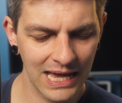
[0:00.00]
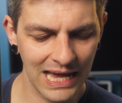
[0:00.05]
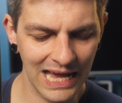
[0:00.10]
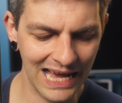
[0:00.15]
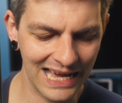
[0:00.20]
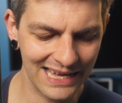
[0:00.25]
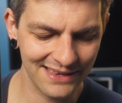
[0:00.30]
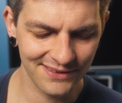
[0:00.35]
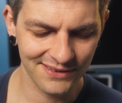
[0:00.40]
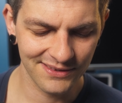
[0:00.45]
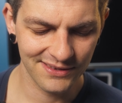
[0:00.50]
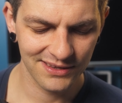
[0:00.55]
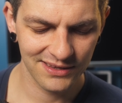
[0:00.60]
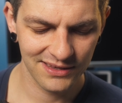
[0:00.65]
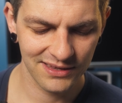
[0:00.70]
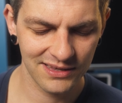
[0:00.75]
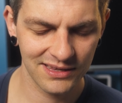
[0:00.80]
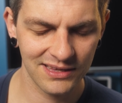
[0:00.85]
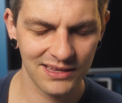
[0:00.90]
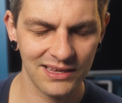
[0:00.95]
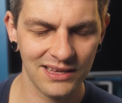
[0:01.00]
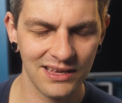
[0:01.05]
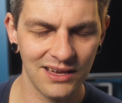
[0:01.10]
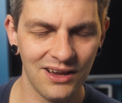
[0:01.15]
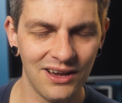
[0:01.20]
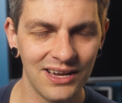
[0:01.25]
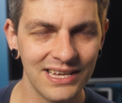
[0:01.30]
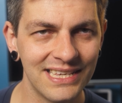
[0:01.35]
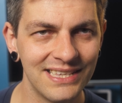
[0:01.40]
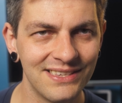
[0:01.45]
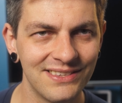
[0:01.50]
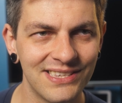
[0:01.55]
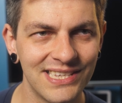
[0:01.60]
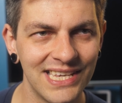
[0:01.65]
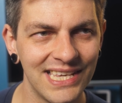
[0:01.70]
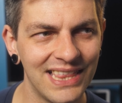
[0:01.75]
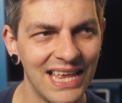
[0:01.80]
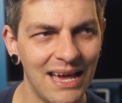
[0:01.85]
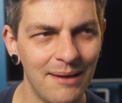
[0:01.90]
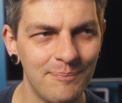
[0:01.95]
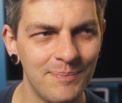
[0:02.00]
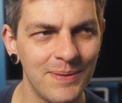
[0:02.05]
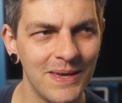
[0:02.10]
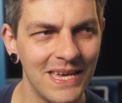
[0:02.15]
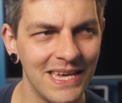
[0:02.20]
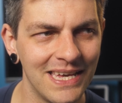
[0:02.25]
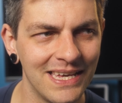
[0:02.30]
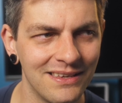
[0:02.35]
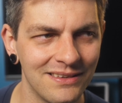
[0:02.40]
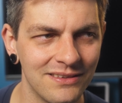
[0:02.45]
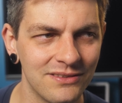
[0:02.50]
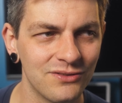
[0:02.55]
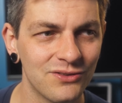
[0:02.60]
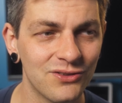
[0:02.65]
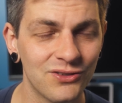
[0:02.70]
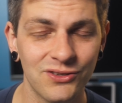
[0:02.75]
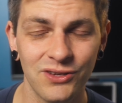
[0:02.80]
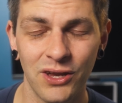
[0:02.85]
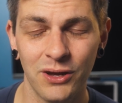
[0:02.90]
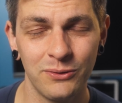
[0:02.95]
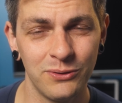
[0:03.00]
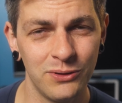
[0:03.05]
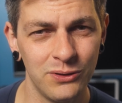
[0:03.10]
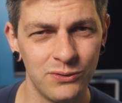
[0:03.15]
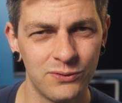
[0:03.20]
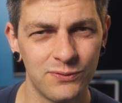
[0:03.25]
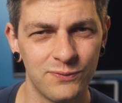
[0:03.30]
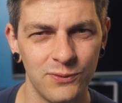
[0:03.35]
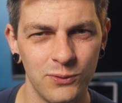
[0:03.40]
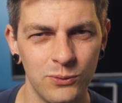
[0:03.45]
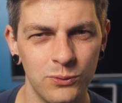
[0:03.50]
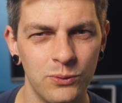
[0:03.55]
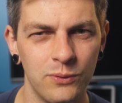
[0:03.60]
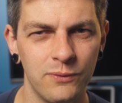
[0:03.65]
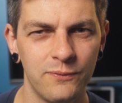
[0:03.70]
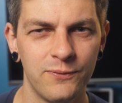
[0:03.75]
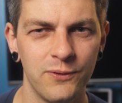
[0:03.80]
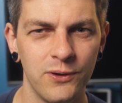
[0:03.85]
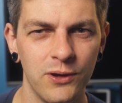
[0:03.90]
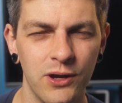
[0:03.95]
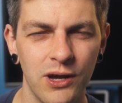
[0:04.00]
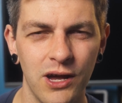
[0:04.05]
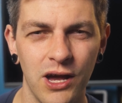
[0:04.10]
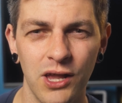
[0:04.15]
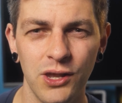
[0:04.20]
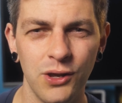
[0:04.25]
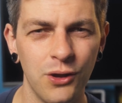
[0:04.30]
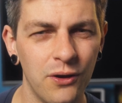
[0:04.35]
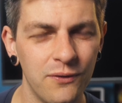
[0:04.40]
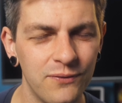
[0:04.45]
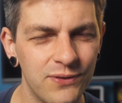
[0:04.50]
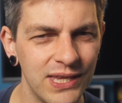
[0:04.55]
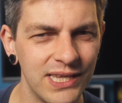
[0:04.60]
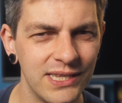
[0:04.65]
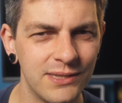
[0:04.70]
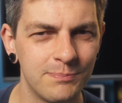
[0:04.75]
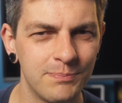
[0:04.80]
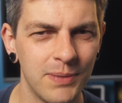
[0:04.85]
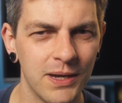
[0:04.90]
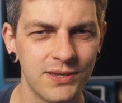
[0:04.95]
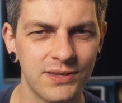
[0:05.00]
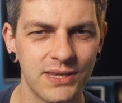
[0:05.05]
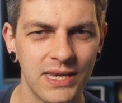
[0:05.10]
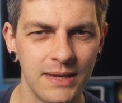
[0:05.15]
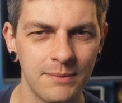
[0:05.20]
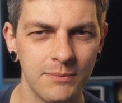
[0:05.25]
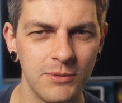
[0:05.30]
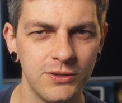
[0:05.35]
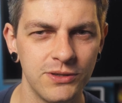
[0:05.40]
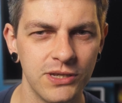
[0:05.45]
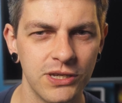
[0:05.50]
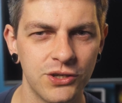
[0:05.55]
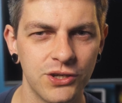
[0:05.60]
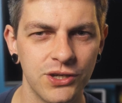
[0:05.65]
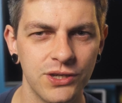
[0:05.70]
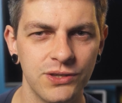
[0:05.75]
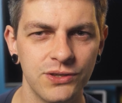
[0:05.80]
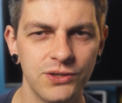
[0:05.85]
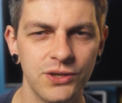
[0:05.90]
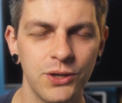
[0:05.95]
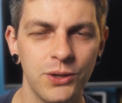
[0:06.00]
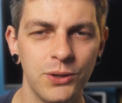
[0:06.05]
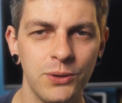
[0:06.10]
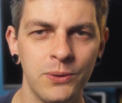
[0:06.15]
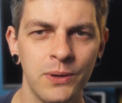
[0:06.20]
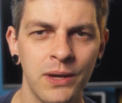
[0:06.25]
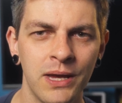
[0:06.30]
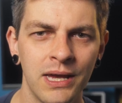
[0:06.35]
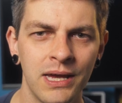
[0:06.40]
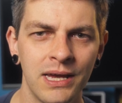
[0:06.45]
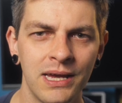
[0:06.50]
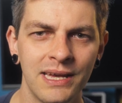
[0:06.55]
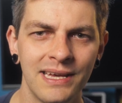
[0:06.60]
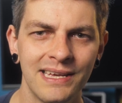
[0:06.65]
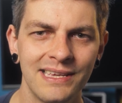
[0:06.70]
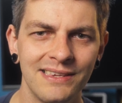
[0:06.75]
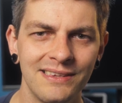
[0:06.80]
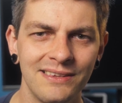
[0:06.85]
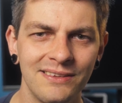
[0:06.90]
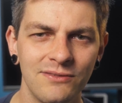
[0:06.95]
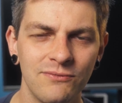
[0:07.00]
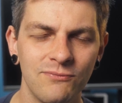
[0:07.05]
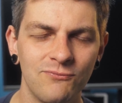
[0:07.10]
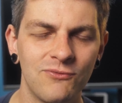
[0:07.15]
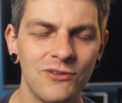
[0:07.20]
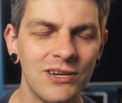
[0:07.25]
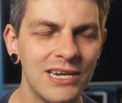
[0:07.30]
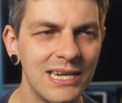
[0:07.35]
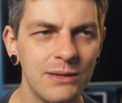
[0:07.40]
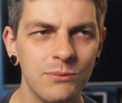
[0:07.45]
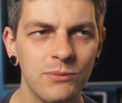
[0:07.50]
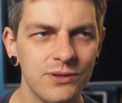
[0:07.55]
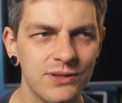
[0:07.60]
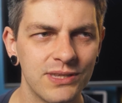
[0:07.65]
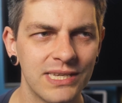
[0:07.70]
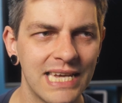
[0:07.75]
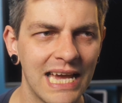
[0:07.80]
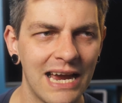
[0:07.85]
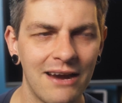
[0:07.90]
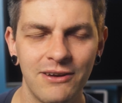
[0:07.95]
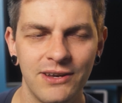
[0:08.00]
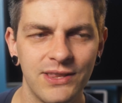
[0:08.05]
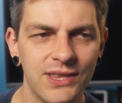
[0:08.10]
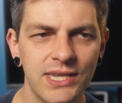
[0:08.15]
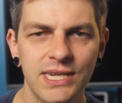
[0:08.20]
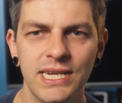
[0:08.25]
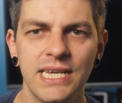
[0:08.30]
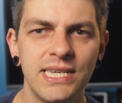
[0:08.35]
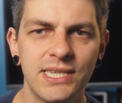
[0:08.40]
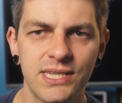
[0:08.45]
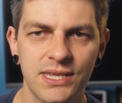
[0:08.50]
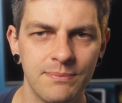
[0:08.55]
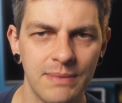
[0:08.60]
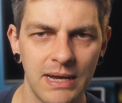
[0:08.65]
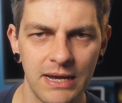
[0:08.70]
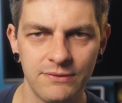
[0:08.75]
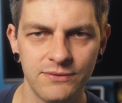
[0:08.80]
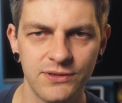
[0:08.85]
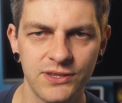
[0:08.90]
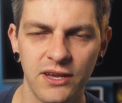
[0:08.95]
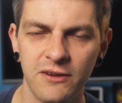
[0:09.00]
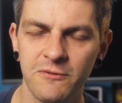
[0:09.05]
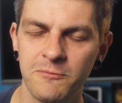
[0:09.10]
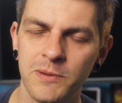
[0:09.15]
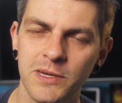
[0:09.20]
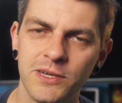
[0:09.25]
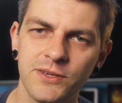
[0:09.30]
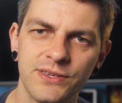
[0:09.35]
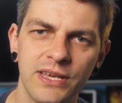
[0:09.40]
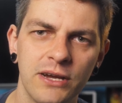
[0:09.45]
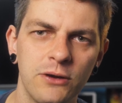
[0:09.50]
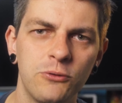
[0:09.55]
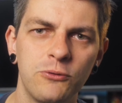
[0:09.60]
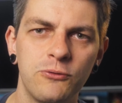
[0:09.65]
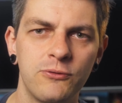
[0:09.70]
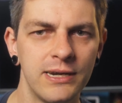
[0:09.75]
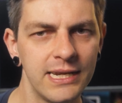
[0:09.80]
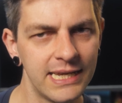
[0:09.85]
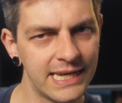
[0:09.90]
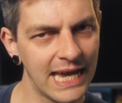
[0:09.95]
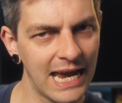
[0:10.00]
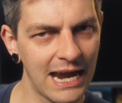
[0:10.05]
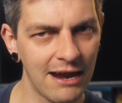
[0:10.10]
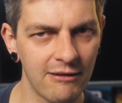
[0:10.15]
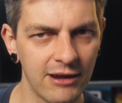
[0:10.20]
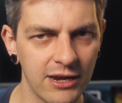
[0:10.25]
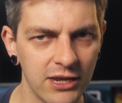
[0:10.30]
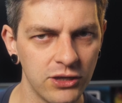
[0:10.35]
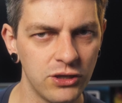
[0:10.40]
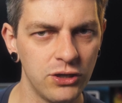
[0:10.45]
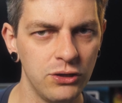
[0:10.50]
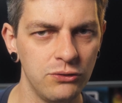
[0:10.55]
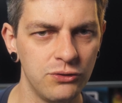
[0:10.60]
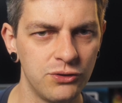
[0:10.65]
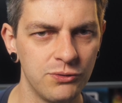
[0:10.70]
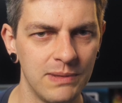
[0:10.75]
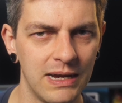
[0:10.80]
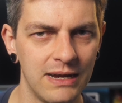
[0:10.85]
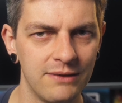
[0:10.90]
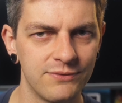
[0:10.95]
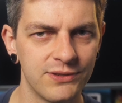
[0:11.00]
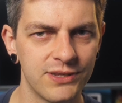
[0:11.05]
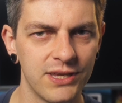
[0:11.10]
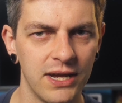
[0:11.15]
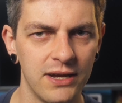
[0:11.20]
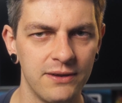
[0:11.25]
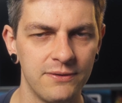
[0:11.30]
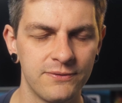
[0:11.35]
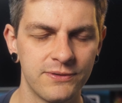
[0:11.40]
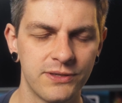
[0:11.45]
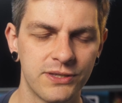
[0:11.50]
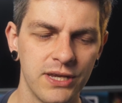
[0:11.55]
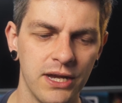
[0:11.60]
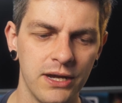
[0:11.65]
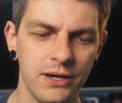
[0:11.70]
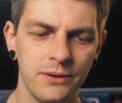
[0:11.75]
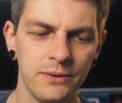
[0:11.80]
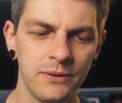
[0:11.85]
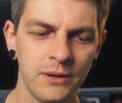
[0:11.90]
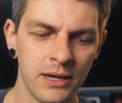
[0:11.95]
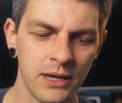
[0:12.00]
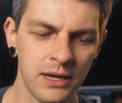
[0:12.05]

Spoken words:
And I can see that being so useful for a lot of these busking musicians who really want to carry the least amount of stuff because they're already carrying a huge amount of stuff. So